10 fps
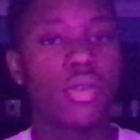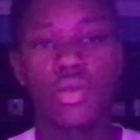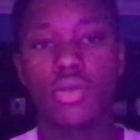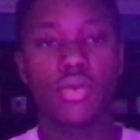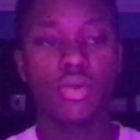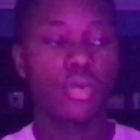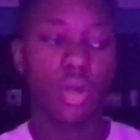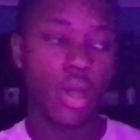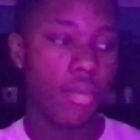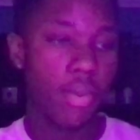you you
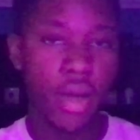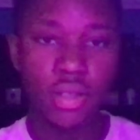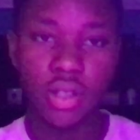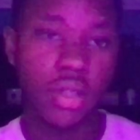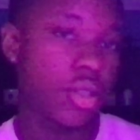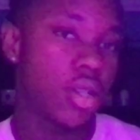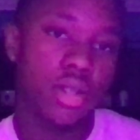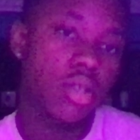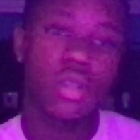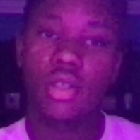can't pay
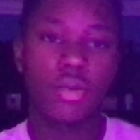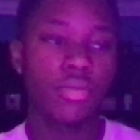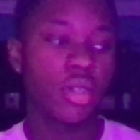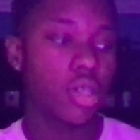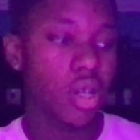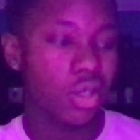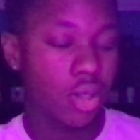attention to them the thoughts